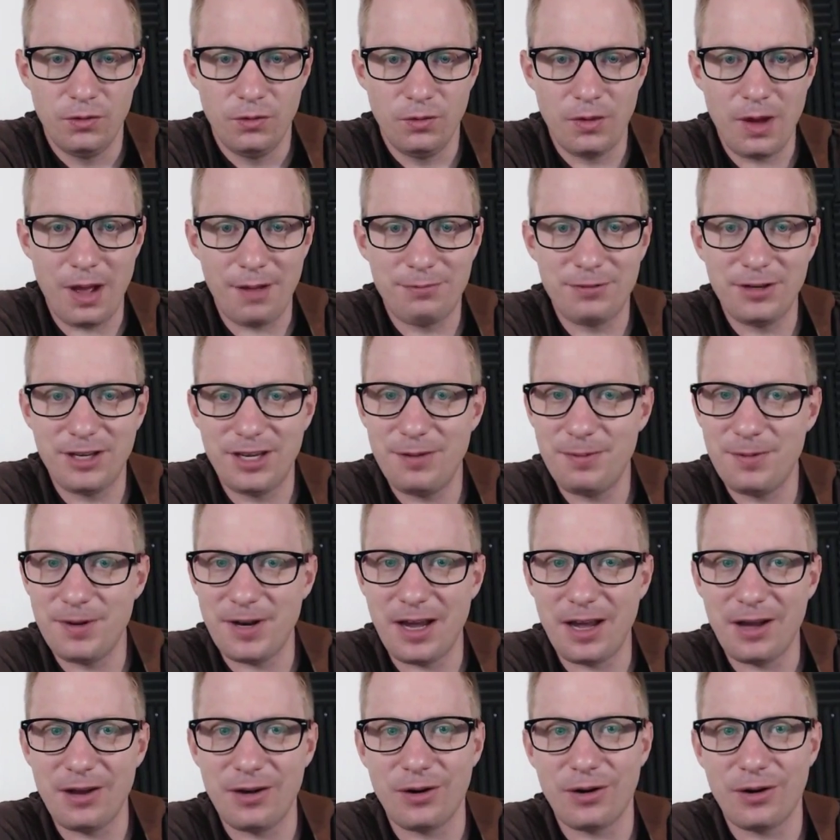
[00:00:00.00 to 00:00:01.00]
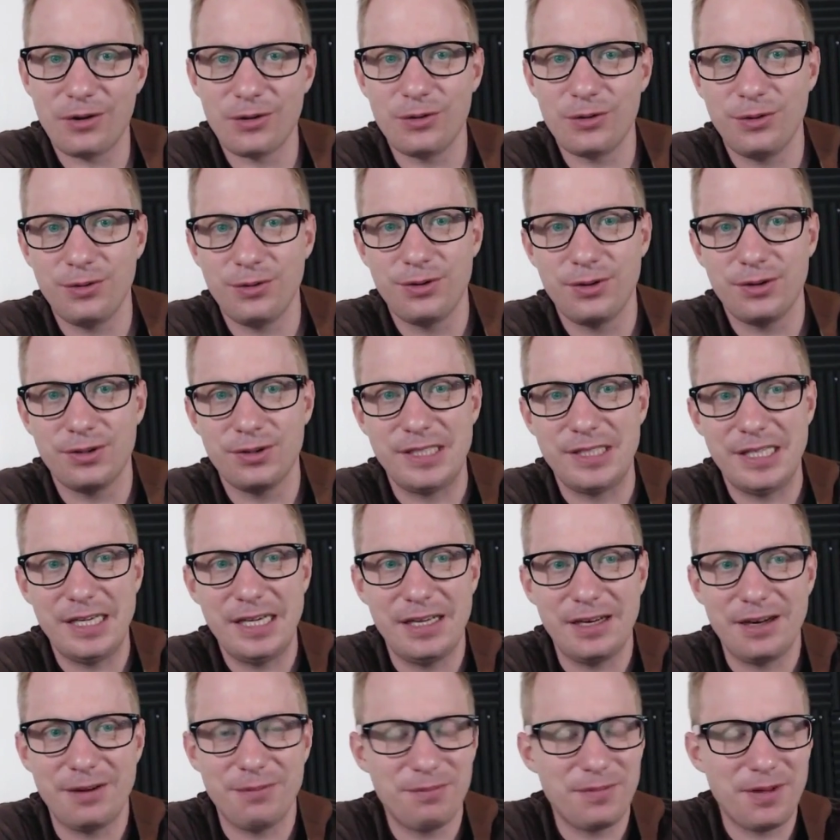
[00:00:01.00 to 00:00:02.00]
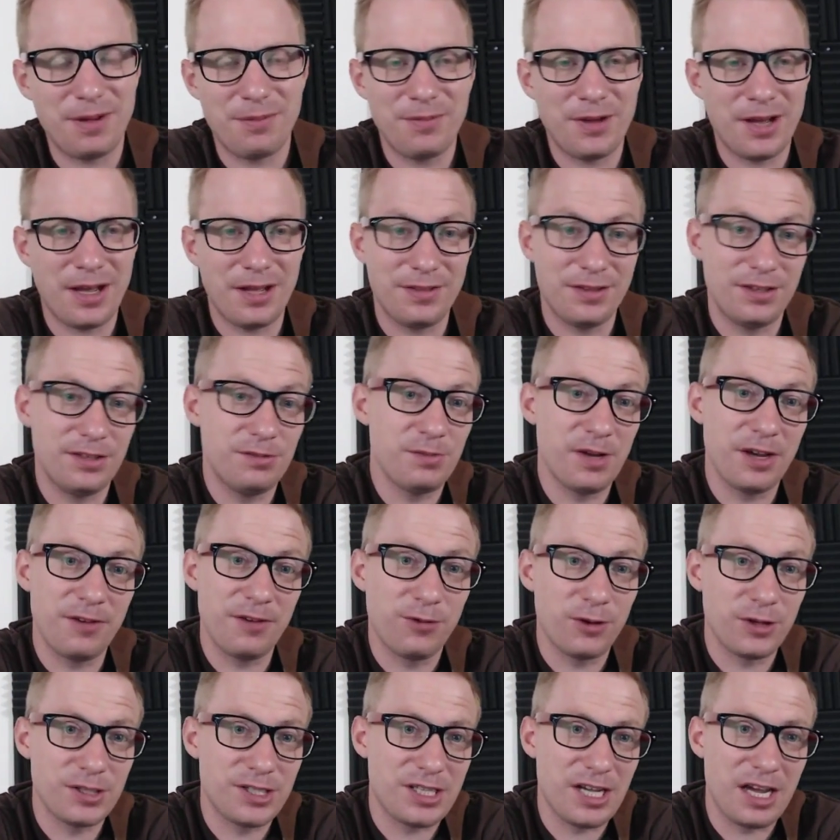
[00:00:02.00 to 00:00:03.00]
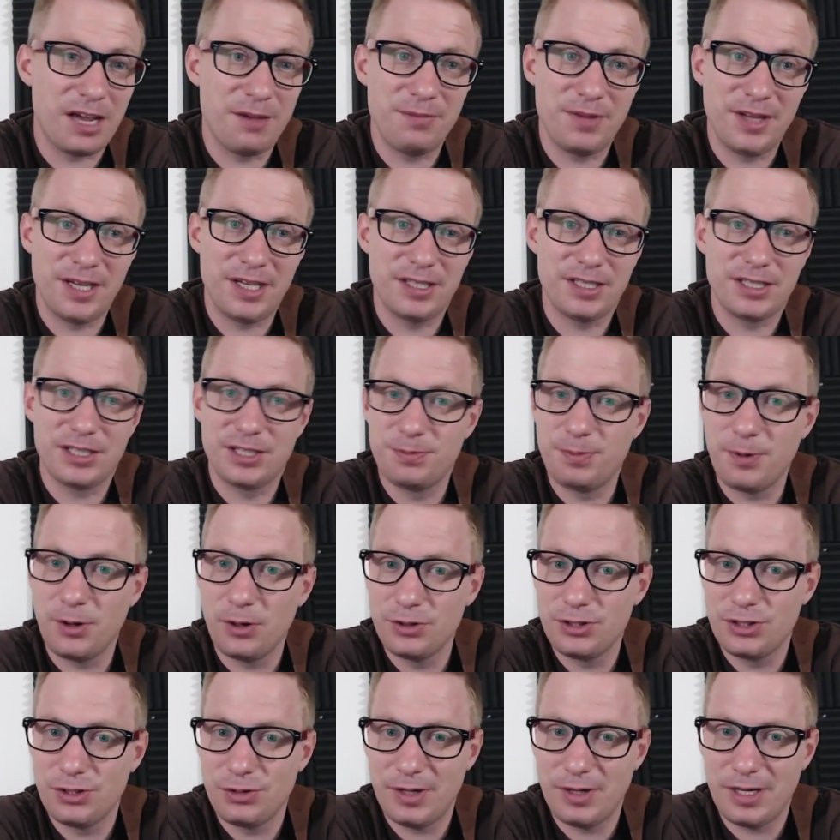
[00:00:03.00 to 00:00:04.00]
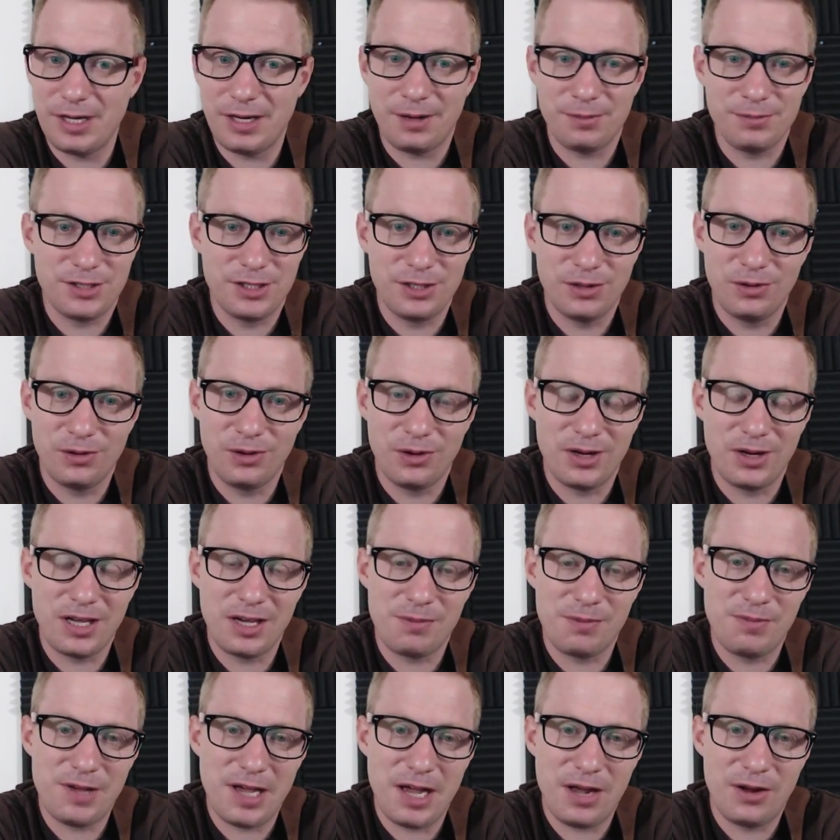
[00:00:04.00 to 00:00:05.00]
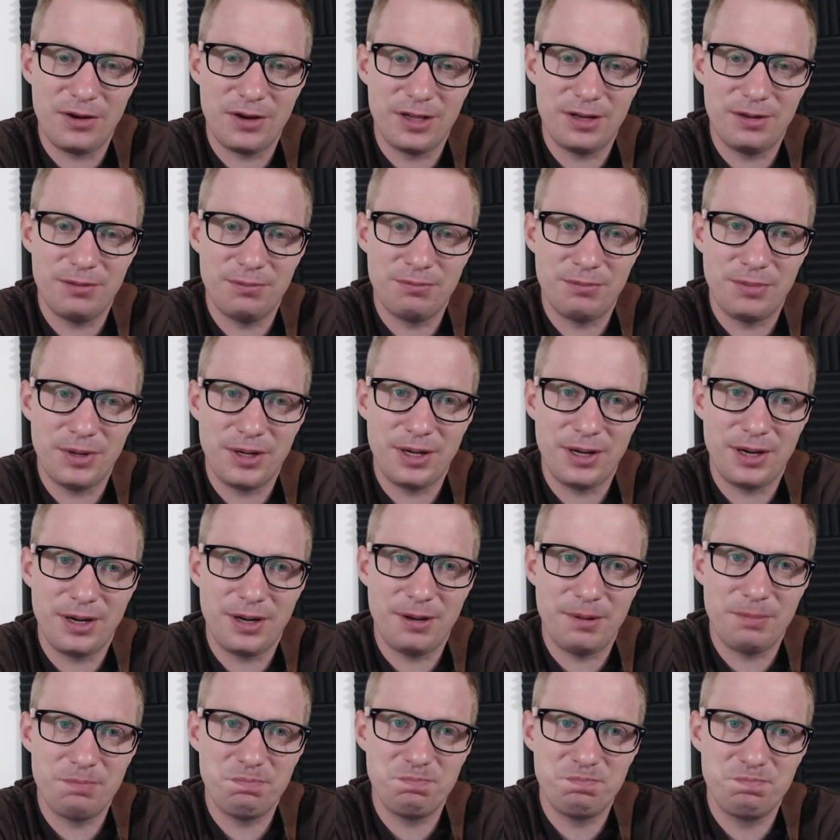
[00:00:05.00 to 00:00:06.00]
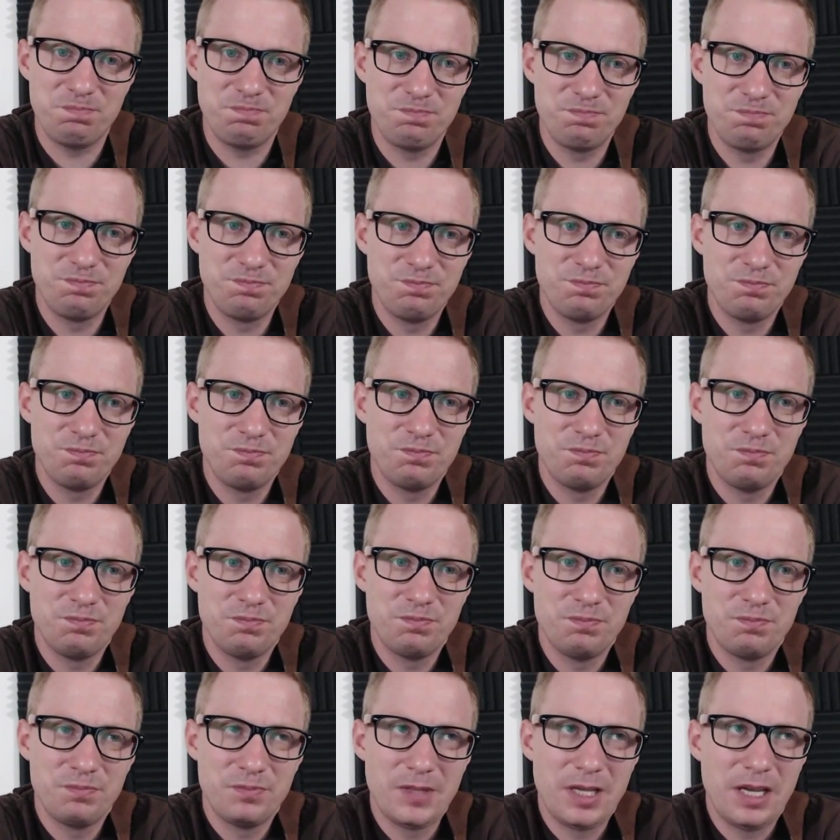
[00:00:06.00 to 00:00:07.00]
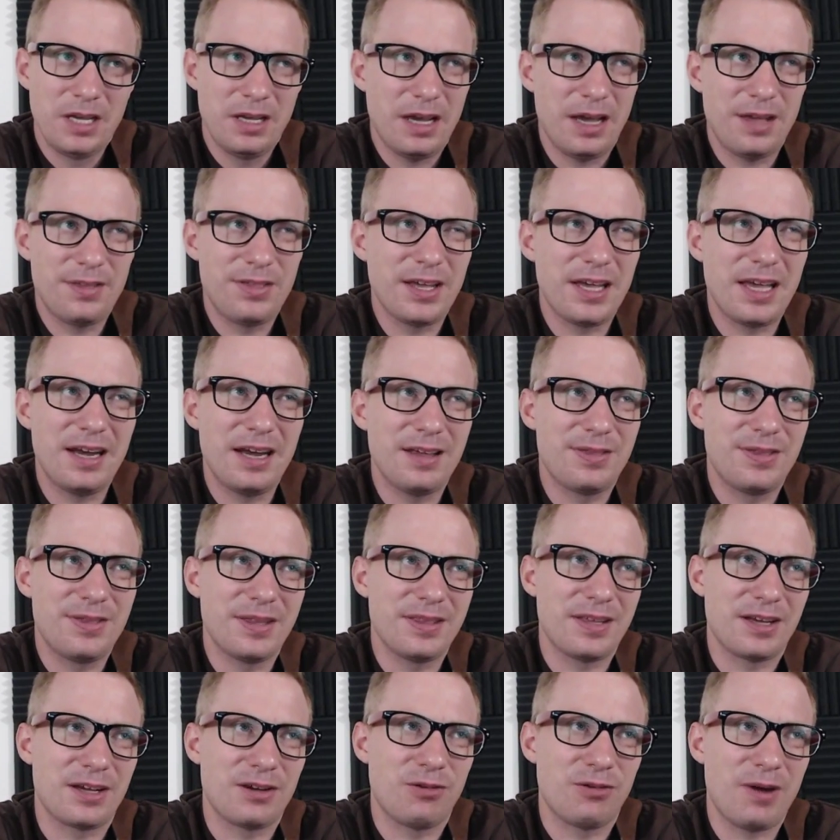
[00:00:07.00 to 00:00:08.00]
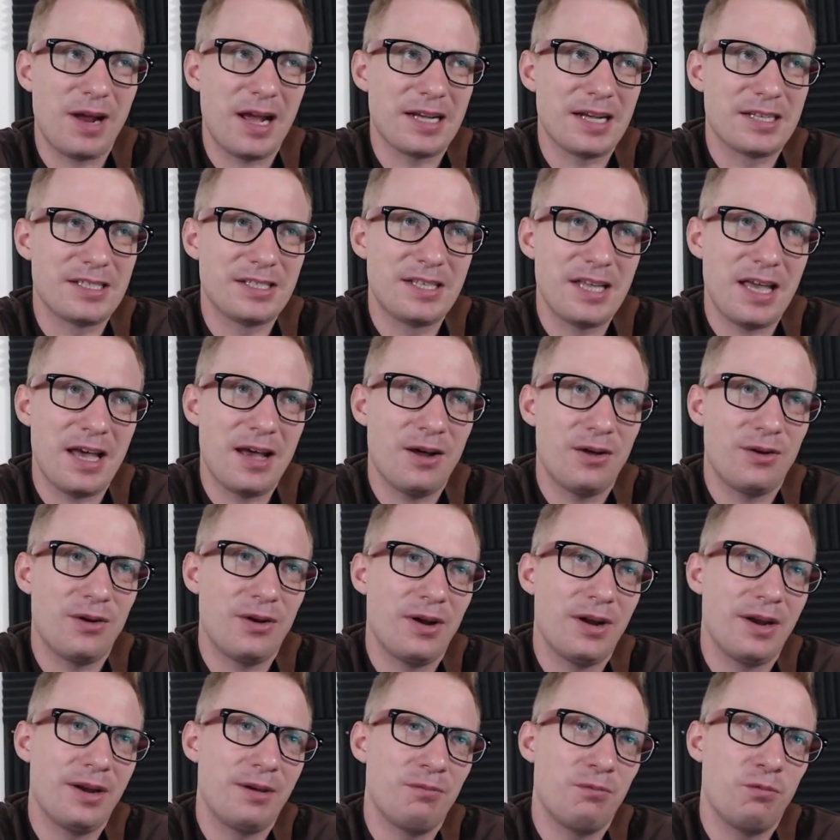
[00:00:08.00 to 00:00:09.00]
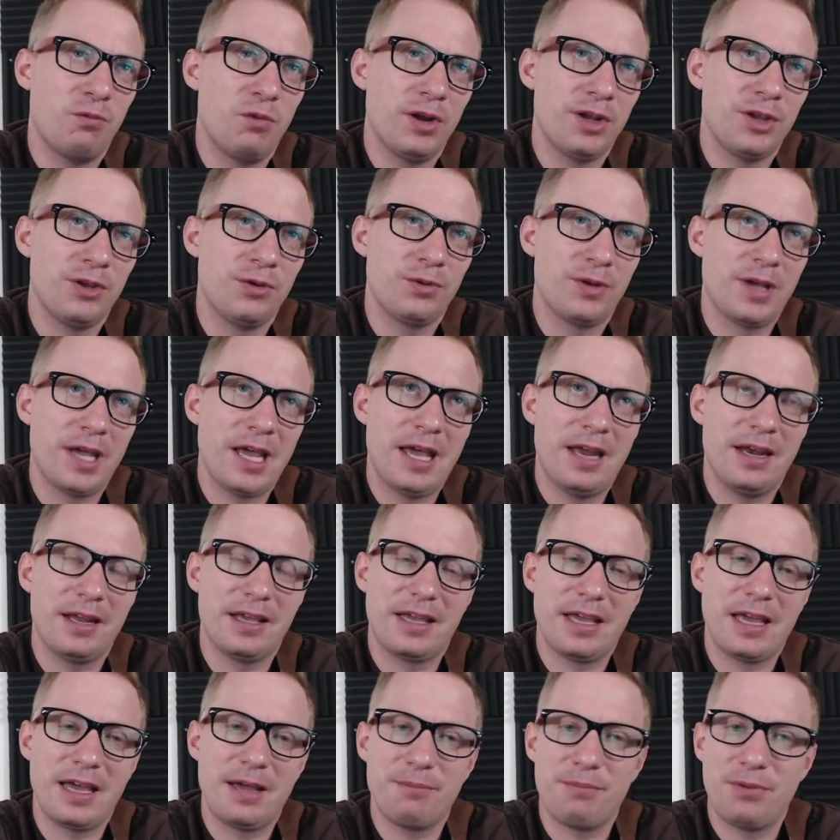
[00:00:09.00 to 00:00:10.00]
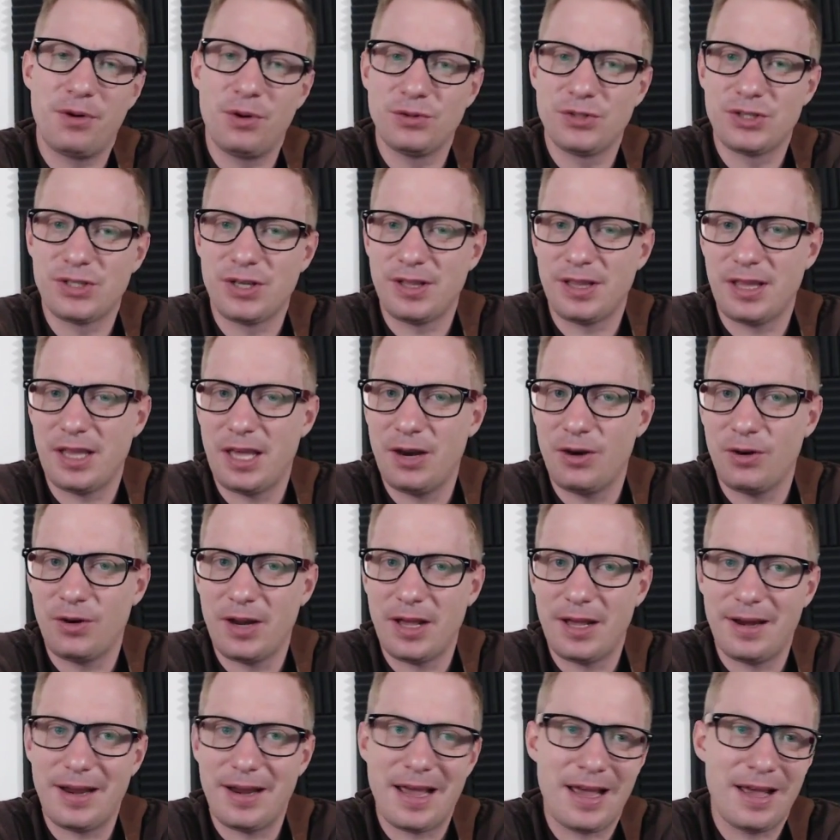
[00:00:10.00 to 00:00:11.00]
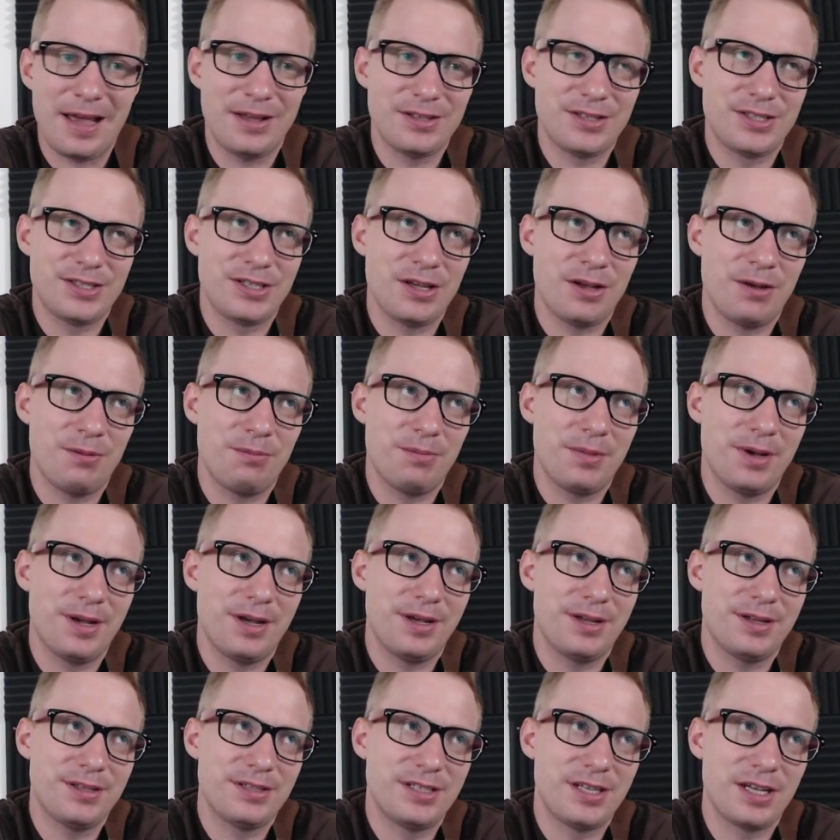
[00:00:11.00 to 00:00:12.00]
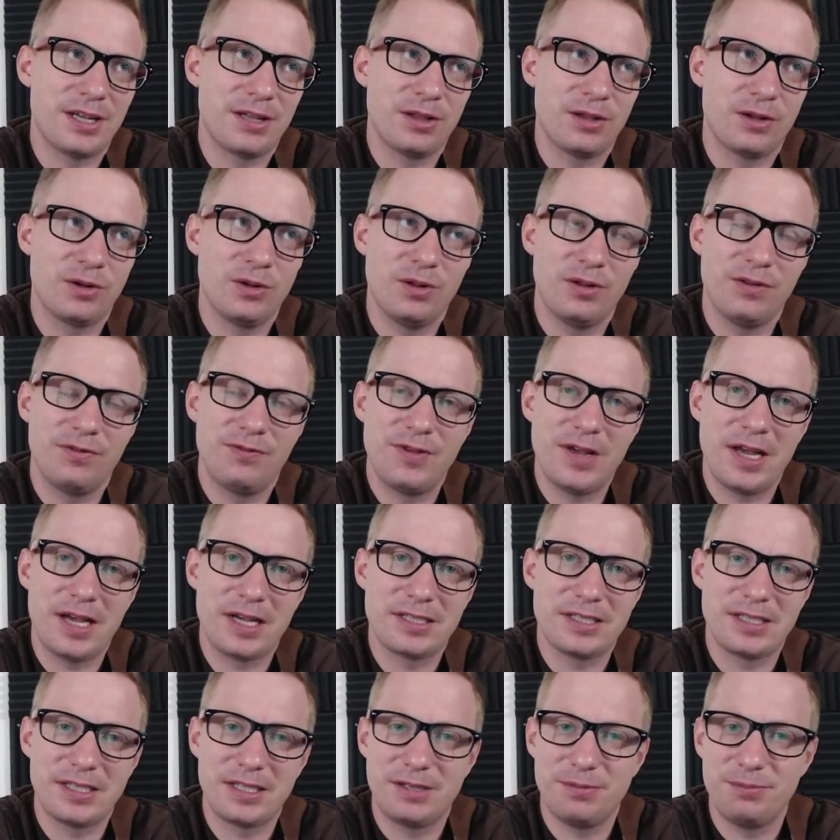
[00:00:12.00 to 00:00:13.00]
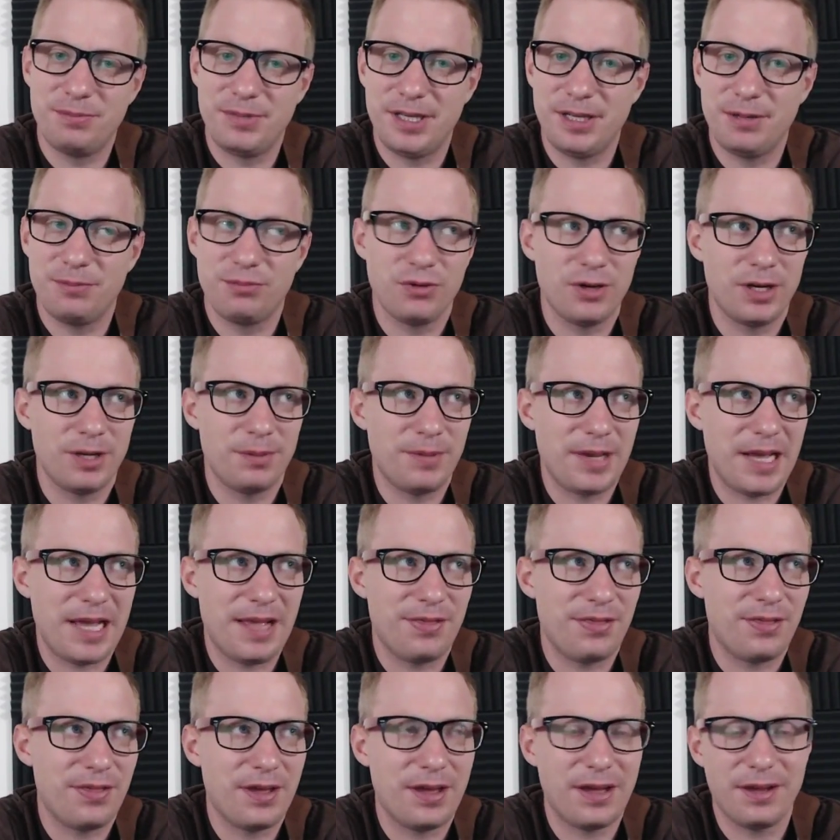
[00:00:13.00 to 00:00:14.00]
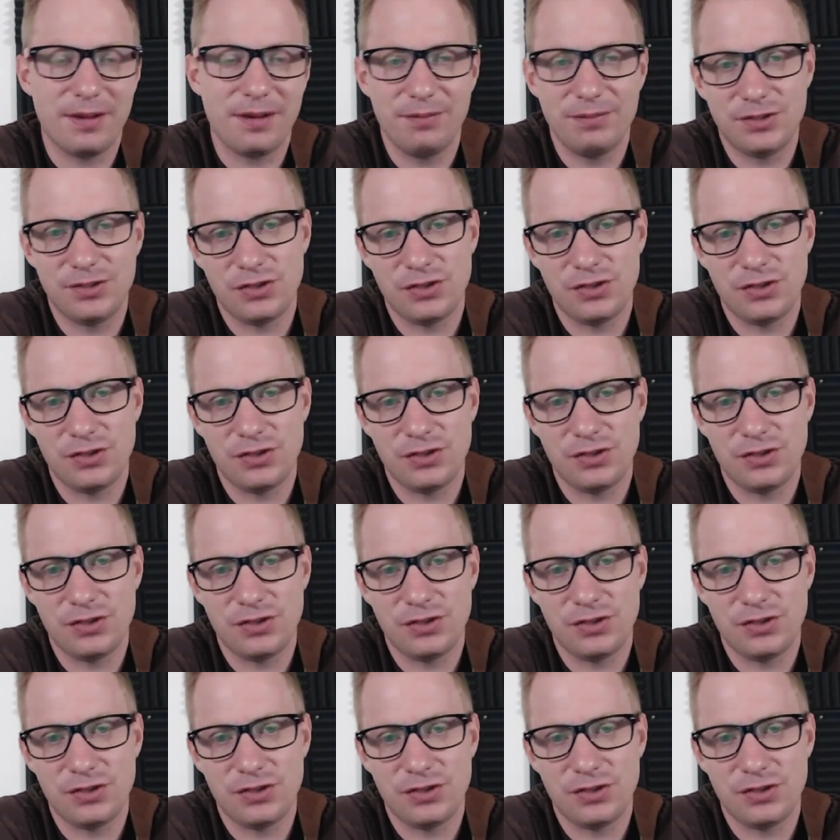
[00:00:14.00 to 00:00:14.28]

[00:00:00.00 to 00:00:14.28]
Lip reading: Article 13. I'm not, this is my first time being exposed to it. I'm still learning about it, but I think anything that cracks down on what you can and can't post on the internet has some cyclical effects and can be a pretty bad thing.